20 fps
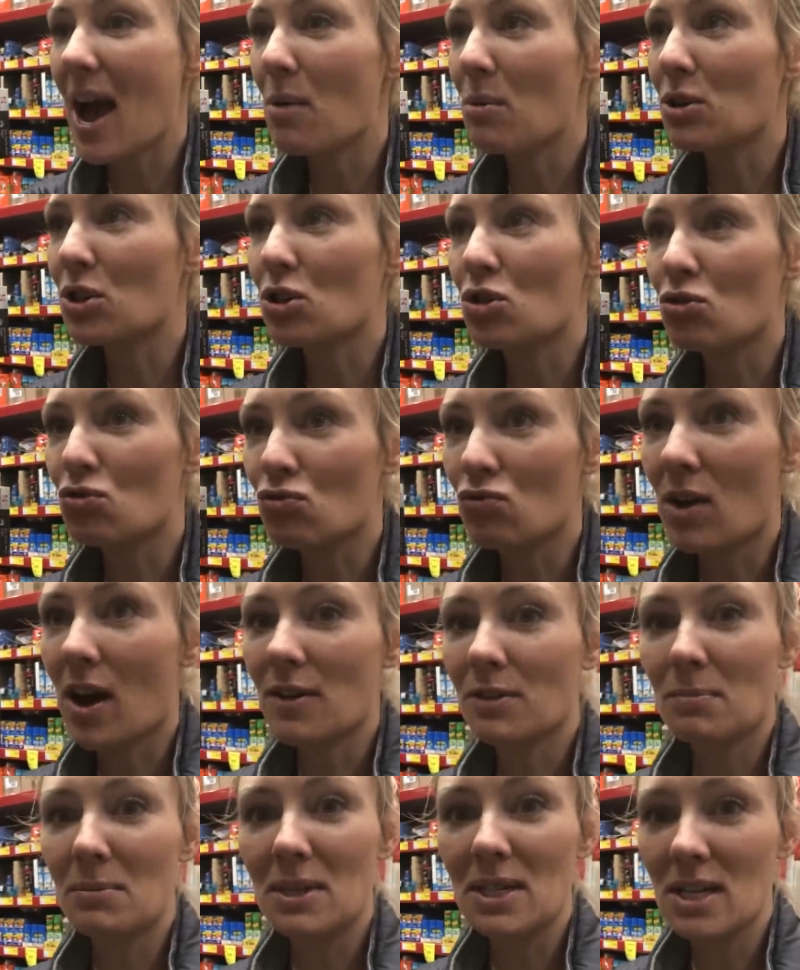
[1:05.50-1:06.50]
which
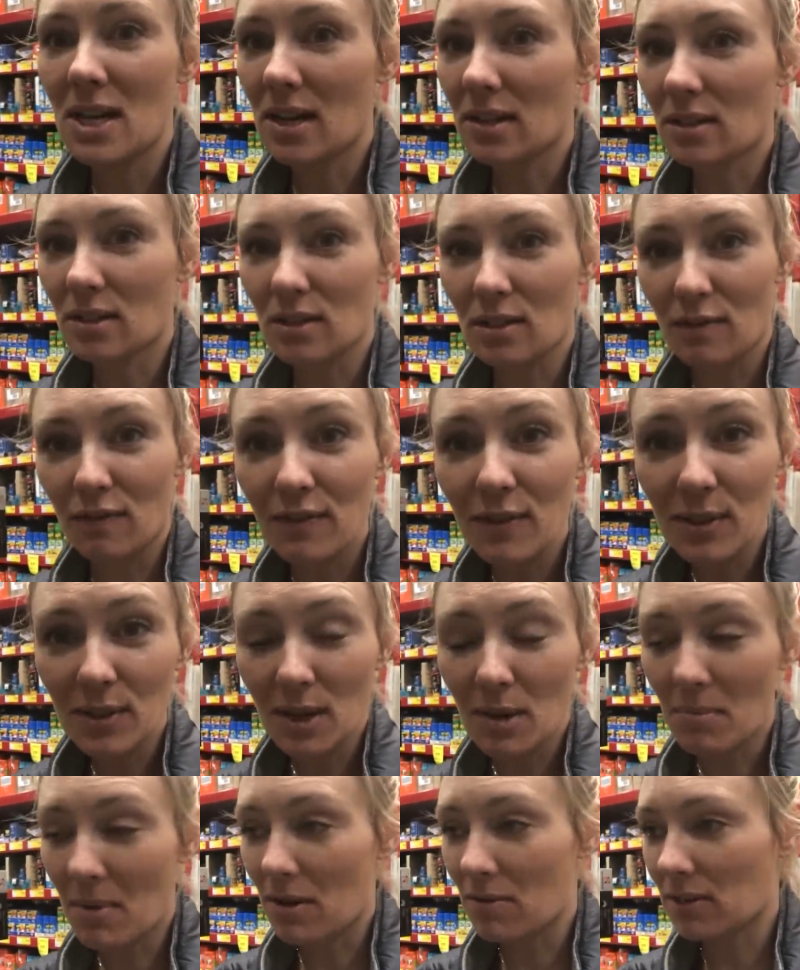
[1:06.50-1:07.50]
drives me nuts because it fills
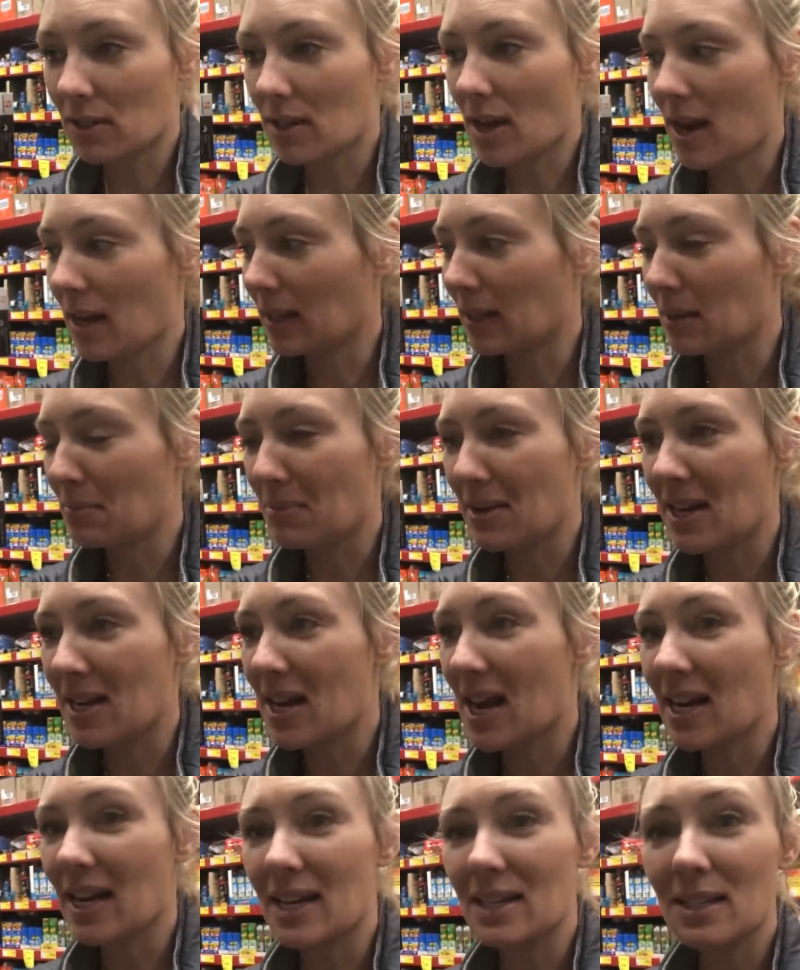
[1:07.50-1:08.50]
up my recycling bin
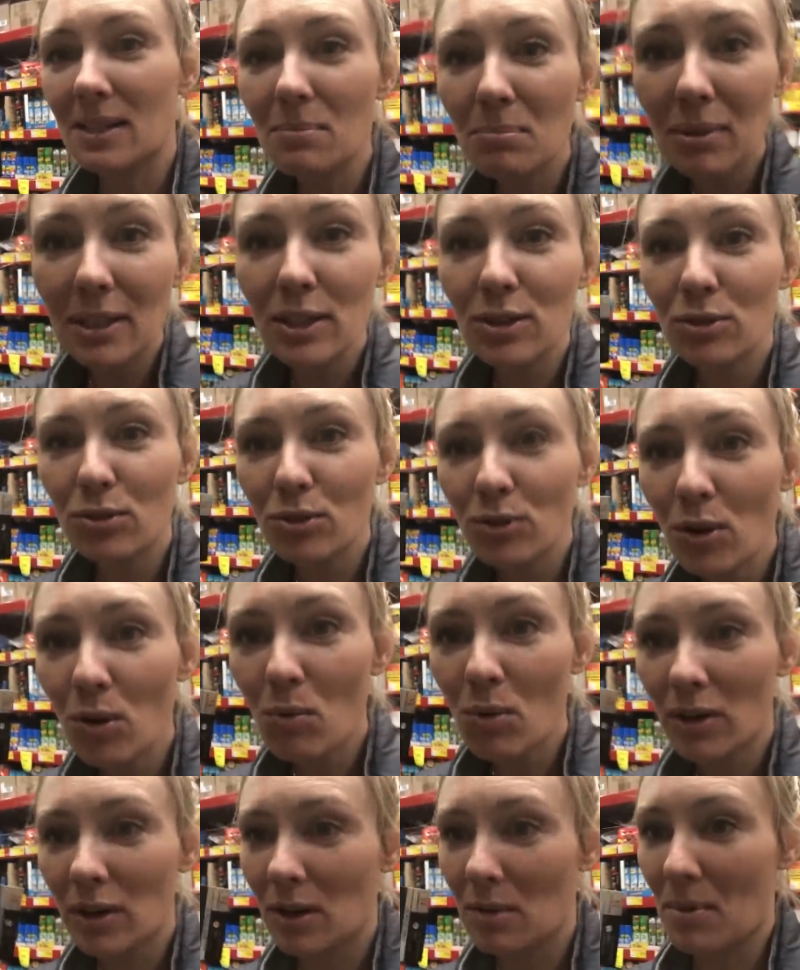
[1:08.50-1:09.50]
and I simply do not
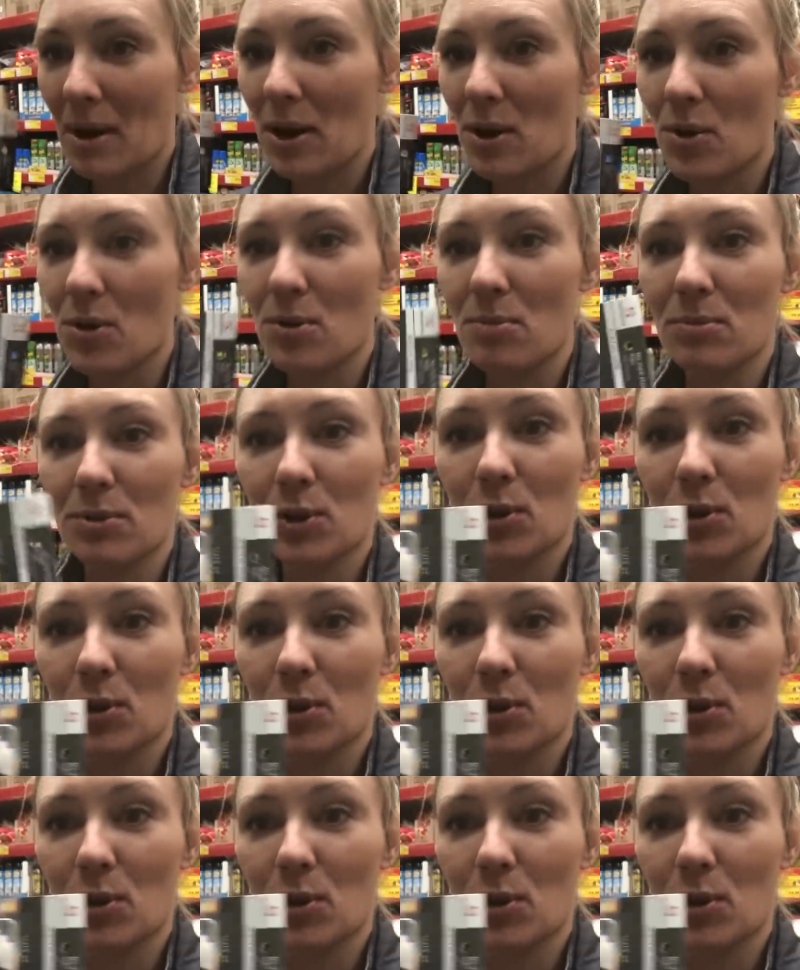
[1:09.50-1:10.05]
want it in my home.